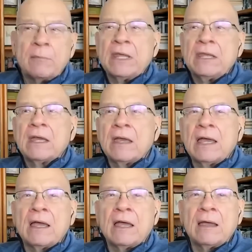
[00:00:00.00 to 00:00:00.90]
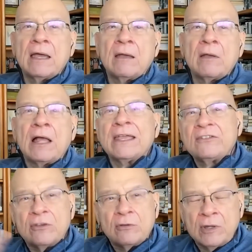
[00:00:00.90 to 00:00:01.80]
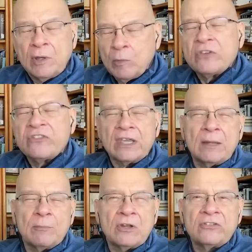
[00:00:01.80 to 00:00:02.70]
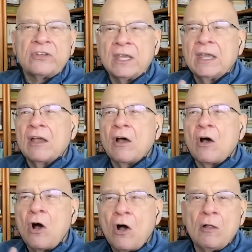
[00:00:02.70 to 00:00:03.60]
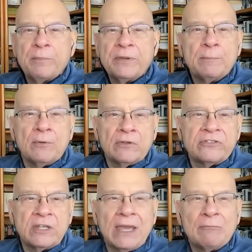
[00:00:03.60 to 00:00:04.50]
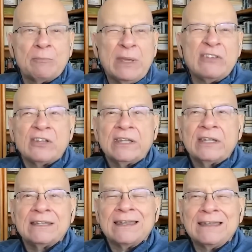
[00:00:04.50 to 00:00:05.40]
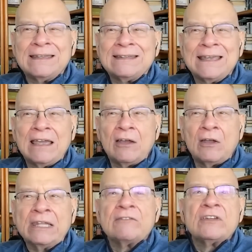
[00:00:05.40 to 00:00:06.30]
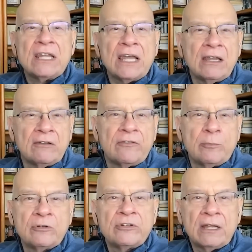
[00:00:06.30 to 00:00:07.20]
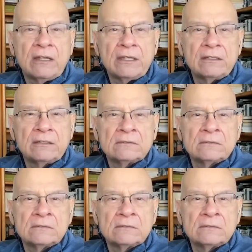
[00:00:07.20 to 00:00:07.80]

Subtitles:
I mean, I'll get to you in 1 second. I'm going to say all people basically live in denial of their mortality.